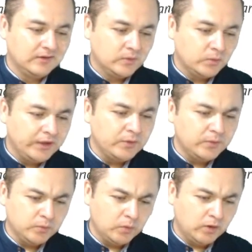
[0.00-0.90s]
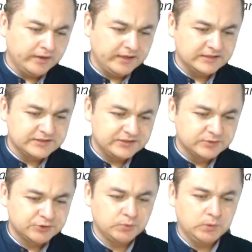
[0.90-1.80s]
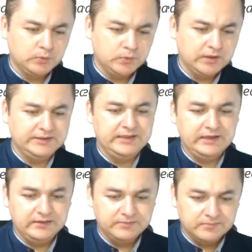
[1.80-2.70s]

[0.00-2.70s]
we were walking as usual one day,